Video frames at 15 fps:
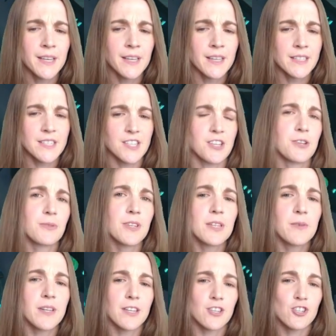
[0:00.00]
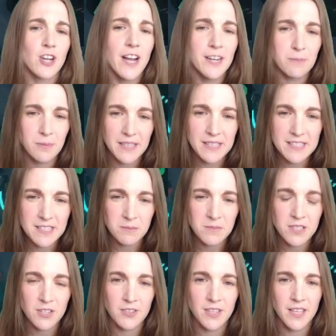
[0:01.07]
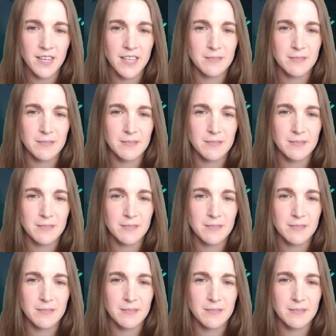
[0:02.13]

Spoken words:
so you really want to try to place them so that as